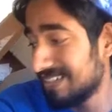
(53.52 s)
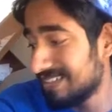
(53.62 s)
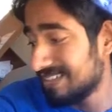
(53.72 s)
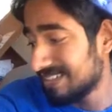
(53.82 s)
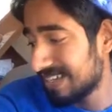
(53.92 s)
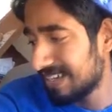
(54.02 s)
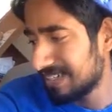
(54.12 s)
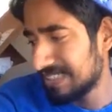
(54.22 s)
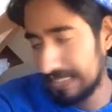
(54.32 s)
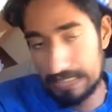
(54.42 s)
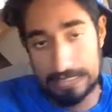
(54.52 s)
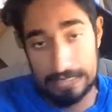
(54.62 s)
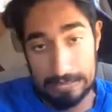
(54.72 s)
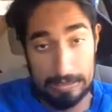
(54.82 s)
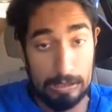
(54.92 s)
is like
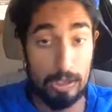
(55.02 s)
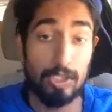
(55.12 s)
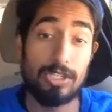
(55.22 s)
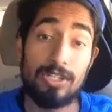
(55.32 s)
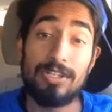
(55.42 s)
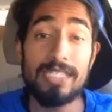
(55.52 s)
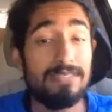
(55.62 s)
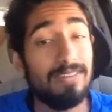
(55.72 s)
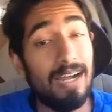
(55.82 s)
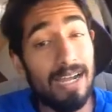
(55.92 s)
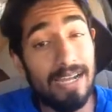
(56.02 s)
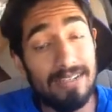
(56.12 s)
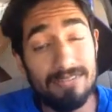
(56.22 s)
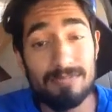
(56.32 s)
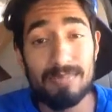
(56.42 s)

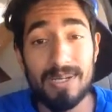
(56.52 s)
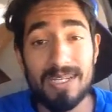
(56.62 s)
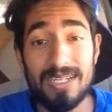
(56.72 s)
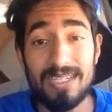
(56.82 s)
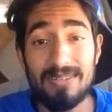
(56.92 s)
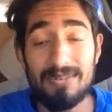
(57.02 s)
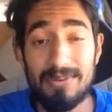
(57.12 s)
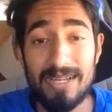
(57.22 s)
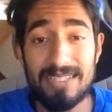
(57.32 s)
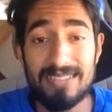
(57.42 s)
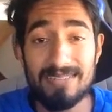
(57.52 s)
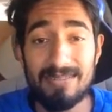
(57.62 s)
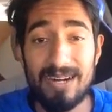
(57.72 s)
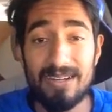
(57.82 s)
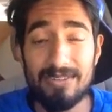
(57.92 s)
35, but it weighs
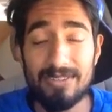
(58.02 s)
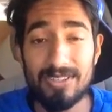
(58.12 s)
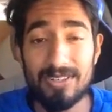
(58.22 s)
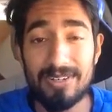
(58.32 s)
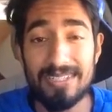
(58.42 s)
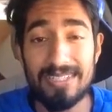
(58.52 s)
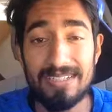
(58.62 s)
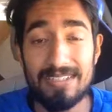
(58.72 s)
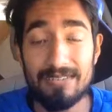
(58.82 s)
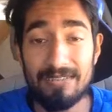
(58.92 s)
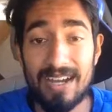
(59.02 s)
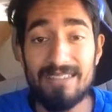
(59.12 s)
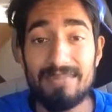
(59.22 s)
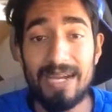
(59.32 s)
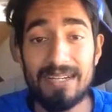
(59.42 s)
around
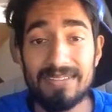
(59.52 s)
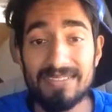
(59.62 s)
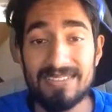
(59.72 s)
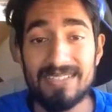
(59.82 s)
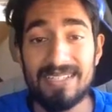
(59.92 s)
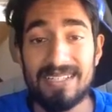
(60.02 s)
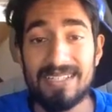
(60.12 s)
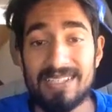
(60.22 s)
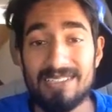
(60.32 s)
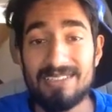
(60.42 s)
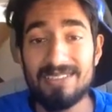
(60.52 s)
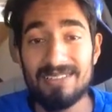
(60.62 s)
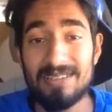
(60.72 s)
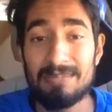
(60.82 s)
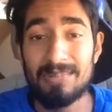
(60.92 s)
35 pounds.
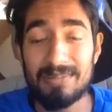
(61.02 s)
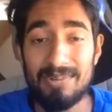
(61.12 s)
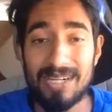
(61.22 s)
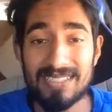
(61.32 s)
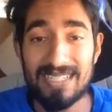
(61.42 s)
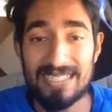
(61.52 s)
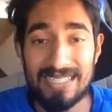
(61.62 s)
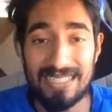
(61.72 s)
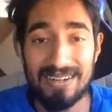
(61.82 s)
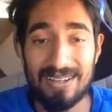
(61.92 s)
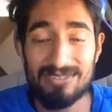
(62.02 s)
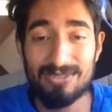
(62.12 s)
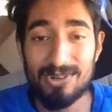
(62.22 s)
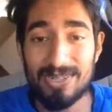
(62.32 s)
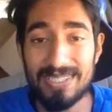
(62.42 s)
Usually the book boxes I send out are like
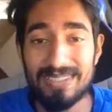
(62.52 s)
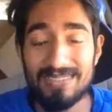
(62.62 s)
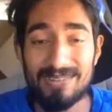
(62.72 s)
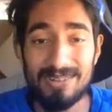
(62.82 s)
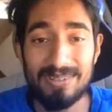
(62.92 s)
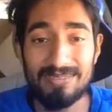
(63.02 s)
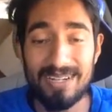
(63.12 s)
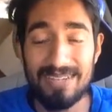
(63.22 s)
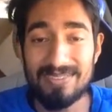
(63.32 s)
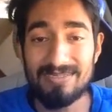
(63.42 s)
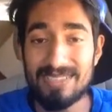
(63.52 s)
40, 45 to